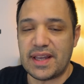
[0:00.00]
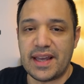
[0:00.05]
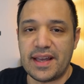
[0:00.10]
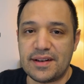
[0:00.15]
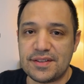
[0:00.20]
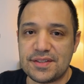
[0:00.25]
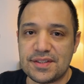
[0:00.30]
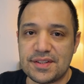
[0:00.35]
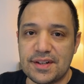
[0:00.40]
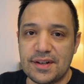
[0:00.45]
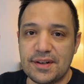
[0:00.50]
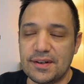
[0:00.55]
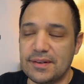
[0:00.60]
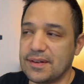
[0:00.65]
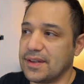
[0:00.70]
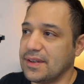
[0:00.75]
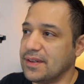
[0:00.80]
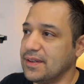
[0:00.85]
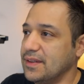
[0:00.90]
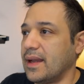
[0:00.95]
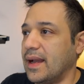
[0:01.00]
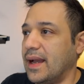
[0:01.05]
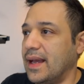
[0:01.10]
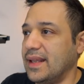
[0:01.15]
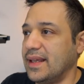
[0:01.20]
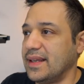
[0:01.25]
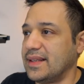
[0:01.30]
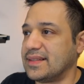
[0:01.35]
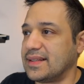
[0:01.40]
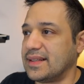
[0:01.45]
add a stroke. I
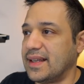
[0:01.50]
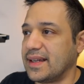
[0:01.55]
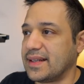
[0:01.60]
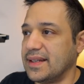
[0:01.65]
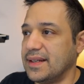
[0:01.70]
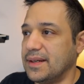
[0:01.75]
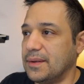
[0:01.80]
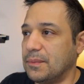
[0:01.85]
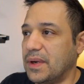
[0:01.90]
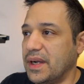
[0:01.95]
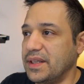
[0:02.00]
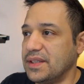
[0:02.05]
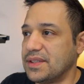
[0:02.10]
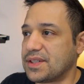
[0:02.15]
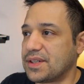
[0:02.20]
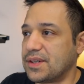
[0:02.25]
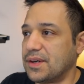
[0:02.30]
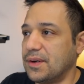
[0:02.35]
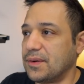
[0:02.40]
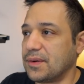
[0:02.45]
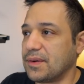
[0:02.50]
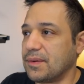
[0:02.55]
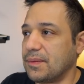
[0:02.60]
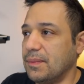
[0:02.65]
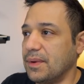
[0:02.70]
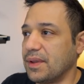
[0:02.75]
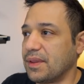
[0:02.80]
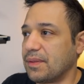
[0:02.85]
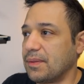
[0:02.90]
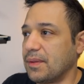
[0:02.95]
like selecting a white stroke
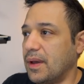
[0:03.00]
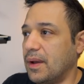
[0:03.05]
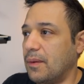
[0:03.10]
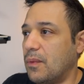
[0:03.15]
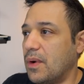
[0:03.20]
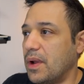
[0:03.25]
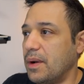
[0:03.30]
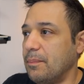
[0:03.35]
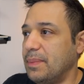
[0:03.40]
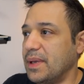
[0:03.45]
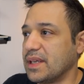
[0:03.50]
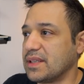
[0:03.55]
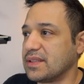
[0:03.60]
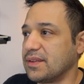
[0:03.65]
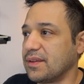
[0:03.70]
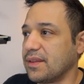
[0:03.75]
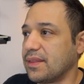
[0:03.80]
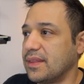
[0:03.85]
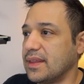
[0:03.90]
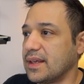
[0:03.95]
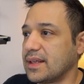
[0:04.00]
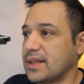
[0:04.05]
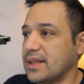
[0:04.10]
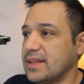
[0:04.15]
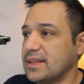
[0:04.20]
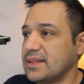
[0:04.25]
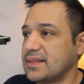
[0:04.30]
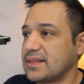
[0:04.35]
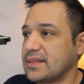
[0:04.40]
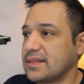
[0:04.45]
with a 1 pixel
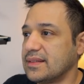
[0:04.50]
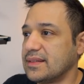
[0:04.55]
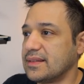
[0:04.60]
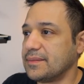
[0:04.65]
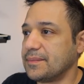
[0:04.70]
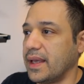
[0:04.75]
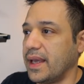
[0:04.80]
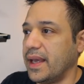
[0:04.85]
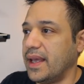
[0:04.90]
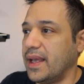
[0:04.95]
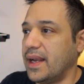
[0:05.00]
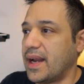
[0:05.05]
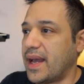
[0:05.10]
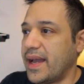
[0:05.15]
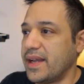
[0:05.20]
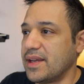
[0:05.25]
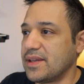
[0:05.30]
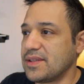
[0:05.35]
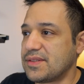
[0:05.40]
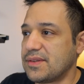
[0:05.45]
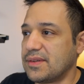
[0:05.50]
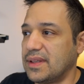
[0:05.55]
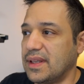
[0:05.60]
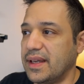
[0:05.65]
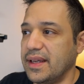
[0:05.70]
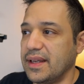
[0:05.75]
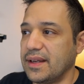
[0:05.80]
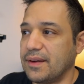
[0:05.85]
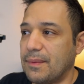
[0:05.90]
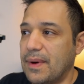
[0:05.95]
thickness. And I also
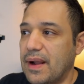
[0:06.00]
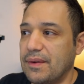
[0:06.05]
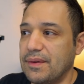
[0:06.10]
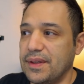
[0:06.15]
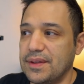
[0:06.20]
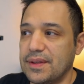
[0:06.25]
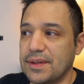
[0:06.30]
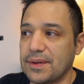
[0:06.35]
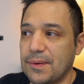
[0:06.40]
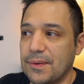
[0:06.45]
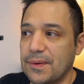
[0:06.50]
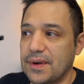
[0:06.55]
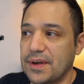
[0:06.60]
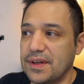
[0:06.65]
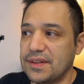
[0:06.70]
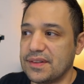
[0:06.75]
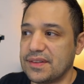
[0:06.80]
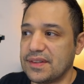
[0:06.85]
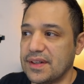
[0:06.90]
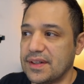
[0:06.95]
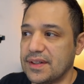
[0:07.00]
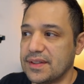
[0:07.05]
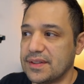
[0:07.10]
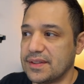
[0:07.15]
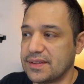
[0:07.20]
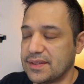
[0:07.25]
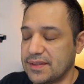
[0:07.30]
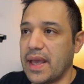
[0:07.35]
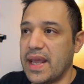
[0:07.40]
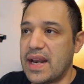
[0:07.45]
like rounding the corners here.
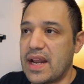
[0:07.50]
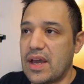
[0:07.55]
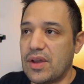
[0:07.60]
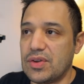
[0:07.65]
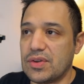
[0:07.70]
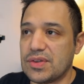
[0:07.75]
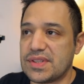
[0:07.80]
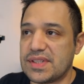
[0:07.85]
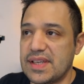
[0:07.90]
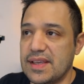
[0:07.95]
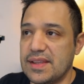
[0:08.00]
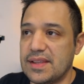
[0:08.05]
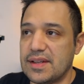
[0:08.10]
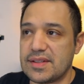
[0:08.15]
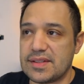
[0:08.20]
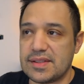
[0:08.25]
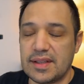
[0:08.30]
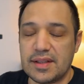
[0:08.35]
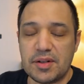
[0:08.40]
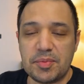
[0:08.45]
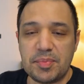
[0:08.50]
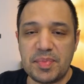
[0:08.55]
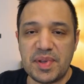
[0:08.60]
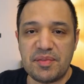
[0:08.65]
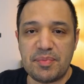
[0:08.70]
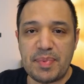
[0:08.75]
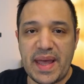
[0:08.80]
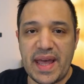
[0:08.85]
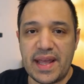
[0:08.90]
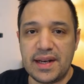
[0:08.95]
And now you'll see there's a little bit
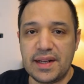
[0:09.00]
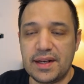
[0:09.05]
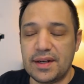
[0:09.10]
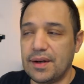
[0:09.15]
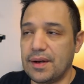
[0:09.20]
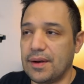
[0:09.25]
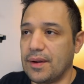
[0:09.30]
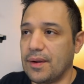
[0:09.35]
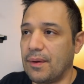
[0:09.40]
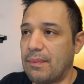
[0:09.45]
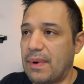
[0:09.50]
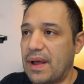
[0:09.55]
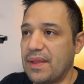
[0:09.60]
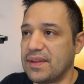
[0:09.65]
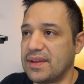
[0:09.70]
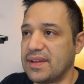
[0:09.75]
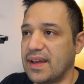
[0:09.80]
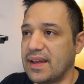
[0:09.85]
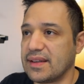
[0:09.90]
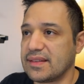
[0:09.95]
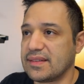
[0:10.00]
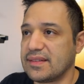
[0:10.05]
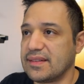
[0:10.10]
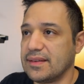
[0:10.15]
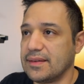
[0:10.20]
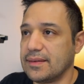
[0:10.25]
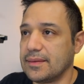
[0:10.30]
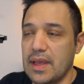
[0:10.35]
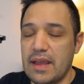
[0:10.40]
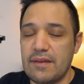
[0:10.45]
of padding around the text.
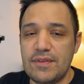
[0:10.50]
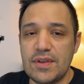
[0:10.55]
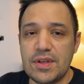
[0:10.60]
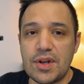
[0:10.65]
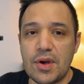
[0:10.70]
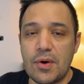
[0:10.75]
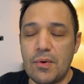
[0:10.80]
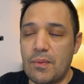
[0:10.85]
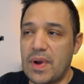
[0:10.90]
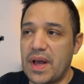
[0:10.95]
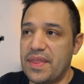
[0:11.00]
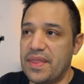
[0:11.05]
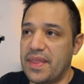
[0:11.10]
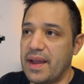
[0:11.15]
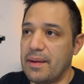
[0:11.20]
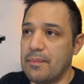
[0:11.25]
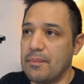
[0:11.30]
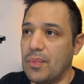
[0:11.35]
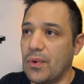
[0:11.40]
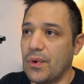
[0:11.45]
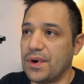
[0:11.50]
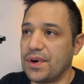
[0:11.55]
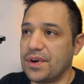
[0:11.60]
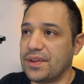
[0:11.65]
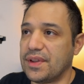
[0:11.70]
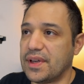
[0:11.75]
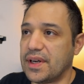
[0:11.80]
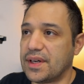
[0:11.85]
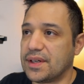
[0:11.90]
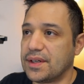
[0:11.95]
If you don't want that border
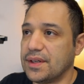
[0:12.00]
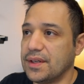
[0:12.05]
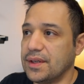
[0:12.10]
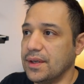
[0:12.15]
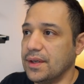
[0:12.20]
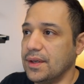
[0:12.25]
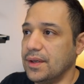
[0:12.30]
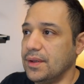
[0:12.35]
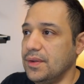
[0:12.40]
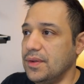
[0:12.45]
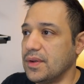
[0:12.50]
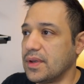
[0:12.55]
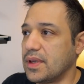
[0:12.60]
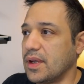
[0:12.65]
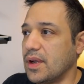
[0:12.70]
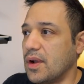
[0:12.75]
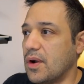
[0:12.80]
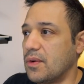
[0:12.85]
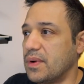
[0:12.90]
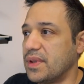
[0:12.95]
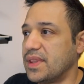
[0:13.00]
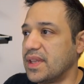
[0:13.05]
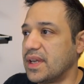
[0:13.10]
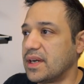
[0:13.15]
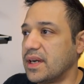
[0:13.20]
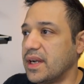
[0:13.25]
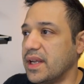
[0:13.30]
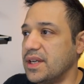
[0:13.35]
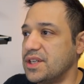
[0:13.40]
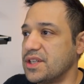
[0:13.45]
there, you can go in
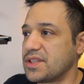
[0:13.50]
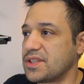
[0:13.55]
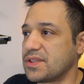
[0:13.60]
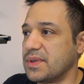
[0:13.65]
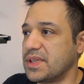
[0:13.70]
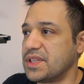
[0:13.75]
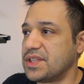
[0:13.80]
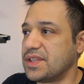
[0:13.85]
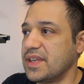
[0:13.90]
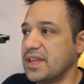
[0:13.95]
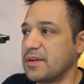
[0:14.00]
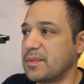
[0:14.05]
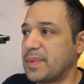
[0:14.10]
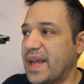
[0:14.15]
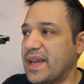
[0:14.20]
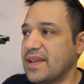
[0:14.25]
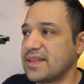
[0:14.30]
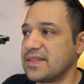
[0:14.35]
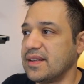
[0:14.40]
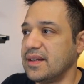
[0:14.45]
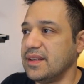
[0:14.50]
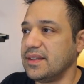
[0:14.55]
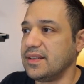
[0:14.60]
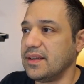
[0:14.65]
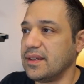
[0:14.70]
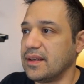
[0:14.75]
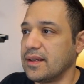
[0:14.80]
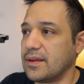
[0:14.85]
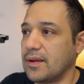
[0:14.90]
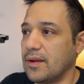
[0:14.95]
there and just switch the
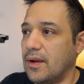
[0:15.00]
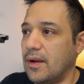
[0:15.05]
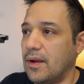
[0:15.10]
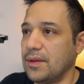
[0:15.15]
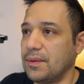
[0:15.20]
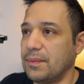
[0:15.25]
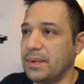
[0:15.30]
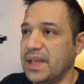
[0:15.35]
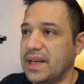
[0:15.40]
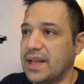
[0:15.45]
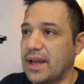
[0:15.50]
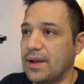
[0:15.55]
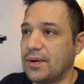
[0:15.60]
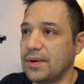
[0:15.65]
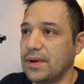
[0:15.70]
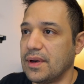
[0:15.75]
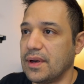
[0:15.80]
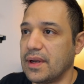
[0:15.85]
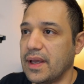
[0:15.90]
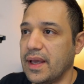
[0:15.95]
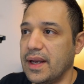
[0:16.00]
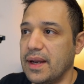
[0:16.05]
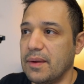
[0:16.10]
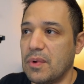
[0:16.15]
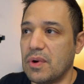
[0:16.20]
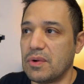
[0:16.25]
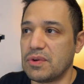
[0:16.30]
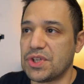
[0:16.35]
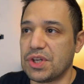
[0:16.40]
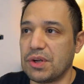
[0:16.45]
opacity all the way down and it
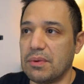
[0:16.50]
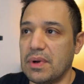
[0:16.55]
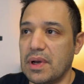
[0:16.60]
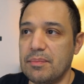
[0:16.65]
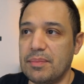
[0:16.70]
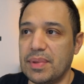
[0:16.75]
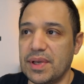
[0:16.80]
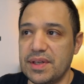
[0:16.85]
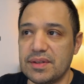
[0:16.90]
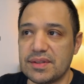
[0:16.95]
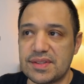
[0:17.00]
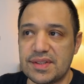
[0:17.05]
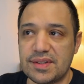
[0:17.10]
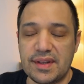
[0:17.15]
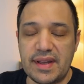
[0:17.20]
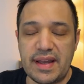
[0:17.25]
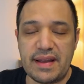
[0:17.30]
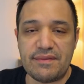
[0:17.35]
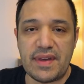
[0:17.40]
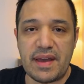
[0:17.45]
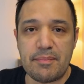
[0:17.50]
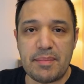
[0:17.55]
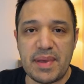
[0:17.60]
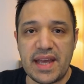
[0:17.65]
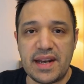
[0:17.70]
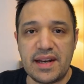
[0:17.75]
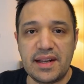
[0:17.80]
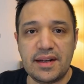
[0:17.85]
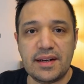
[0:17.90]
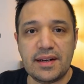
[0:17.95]
won't show up, but you'll still have that
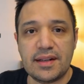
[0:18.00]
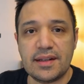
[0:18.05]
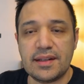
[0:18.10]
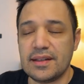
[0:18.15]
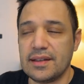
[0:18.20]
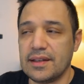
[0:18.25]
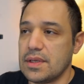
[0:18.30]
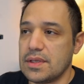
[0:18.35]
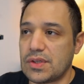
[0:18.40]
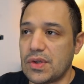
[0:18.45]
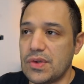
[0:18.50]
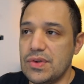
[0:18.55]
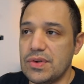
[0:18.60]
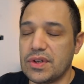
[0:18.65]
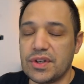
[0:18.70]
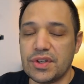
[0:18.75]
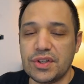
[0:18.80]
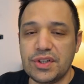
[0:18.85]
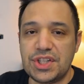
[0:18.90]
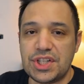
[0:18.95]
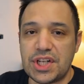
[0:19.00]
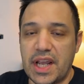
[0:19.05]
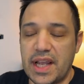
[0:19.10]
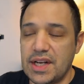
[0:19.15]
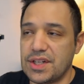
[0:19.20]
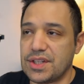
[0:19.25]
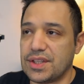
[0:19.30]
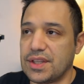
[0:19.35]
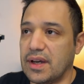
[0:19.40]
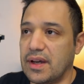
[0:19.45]
padding. So you could
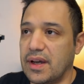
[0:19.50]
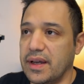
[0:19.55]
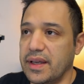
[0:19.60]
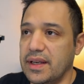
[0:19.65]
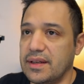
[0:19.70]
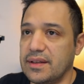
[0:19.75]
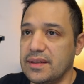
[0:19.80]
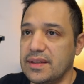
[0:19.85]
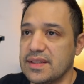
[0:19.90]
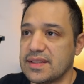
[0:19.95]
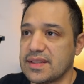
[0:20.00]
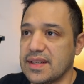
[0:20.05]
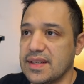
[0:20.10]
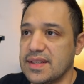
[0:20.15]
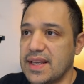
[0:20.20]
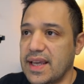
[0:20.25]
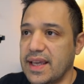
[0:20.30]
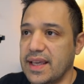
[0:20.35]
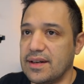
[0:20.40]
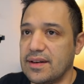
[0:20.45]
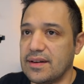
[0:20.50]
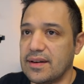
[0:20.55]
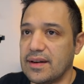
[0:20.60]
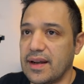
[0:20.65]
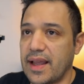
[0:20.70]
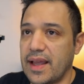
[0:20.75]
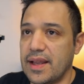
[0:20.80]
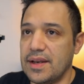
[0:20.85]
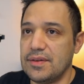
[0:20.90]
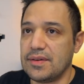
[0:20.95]
change the height of this container
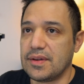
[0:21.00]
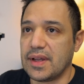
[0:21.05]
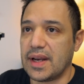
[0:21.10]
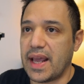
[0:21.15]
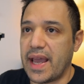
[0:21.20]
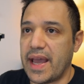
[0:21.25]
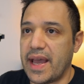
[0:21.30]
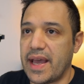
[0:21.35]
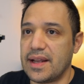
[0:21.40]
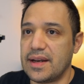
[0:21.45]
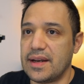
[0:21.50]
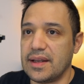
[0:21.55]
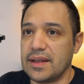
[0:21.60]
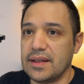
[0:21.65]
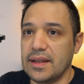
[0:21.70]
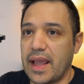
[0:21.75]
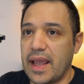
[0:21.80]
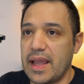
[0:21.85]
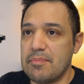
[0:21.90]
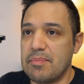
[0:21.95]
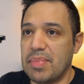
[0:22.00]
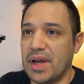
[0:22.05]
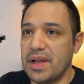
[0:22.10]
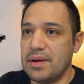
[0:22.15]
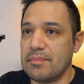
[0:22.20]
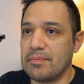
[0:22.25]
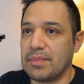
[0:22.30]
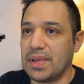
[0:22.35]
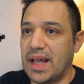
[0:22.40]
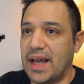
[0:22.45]
and you could add a
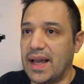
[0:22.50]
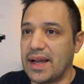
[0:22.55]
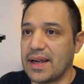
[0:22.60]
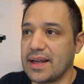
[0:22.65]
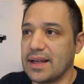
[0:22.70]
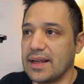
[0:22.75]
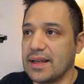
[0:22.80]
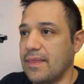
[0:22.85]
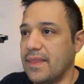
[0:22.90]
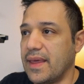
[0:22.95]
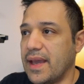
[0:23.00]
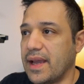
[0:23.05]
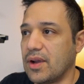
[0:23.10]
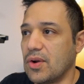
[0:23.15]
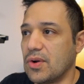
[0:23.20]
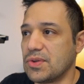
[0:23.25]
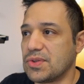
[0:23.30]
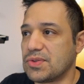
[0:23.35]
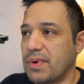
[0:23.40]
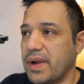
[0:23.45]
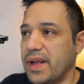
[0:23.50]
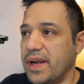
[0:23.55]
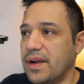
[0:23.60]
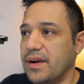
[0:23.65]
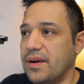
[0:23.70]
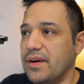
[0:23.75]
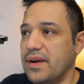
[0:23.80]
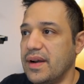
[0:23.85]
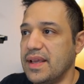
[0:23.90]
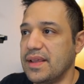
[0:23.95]
button block that goes right
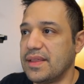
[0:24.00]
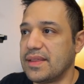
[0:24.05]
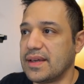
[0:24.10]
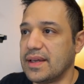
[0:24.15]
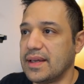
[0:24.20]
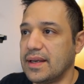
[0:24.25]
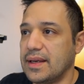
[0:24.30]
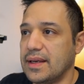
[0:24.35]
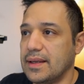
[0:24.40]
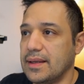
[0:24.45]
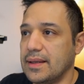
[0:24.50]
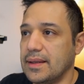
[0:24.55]
underneath it.